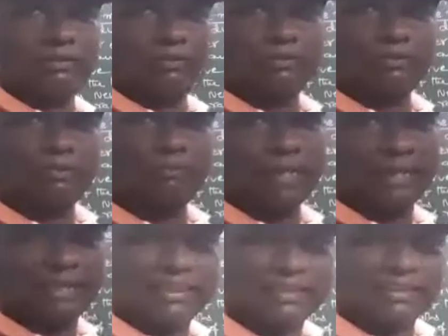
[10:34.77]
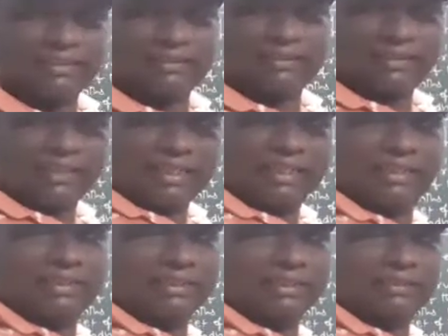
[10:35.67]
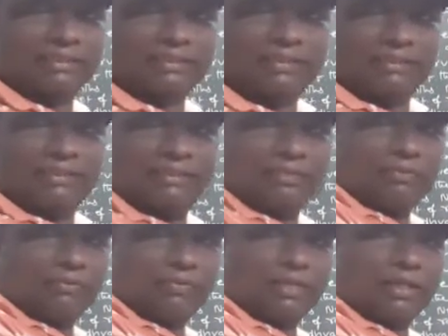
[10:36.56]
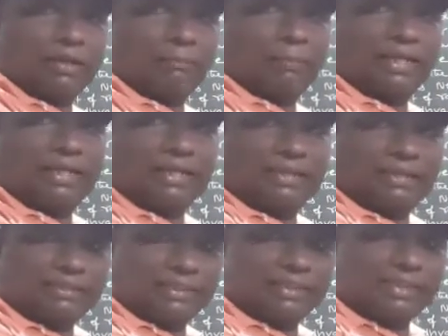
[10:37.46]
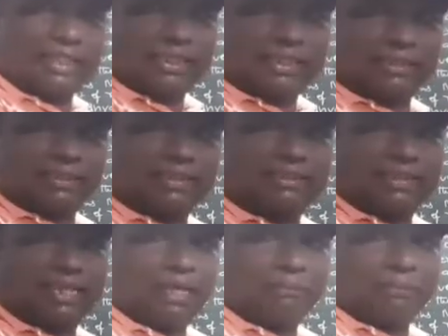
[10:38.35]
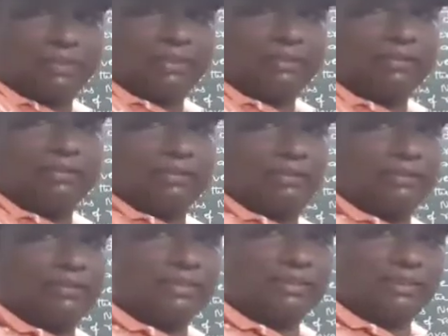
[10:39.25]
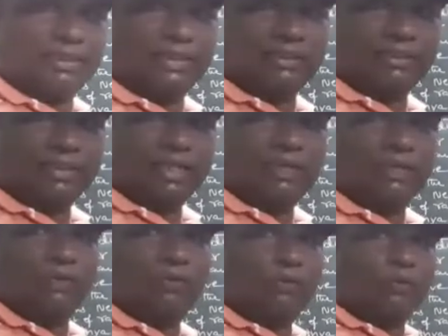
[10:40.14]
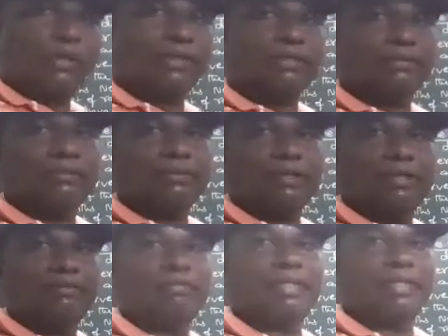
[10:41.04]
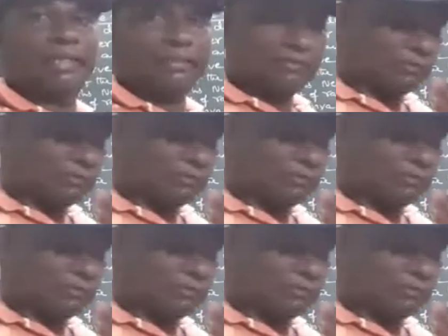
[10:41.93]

So by that conditions, okay now by such conditions adapting these trees and growing heavily.